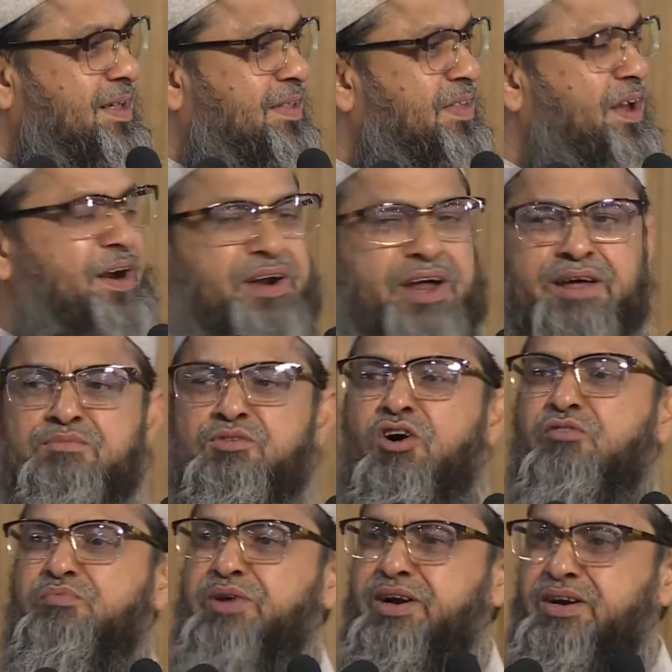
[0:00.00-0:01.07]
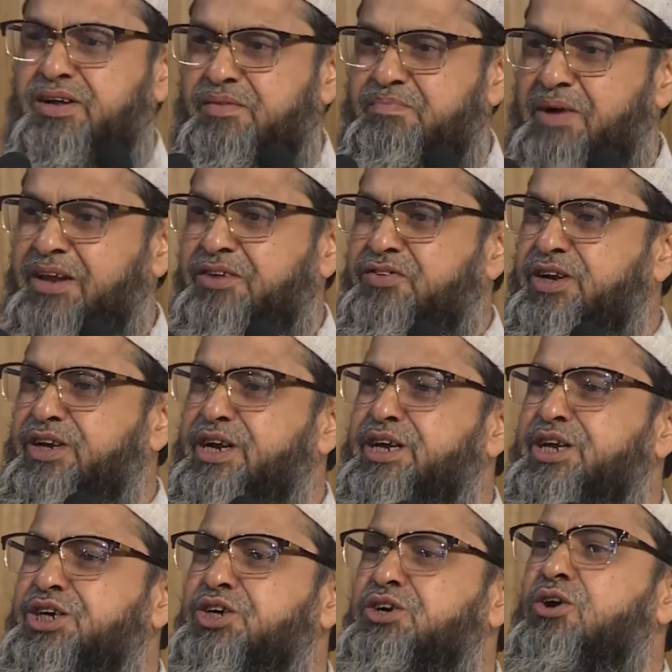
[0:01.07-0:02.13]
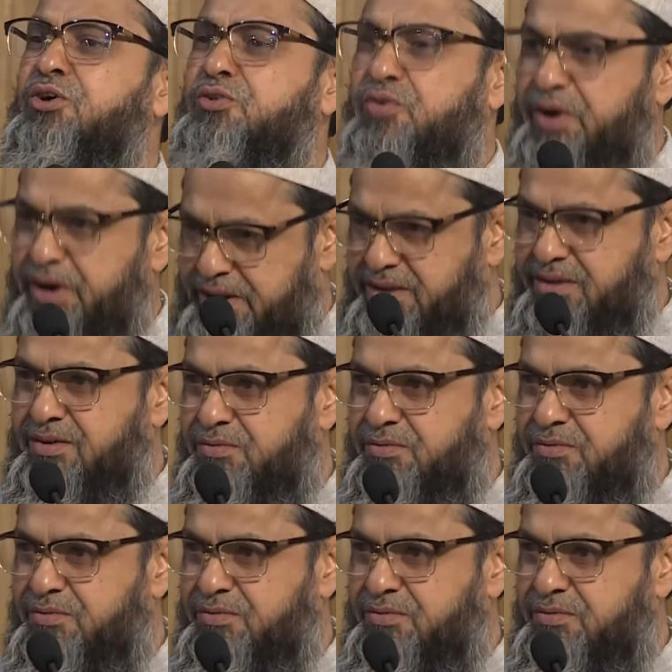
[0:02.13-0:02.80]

the interim government, Palestinian National Authority,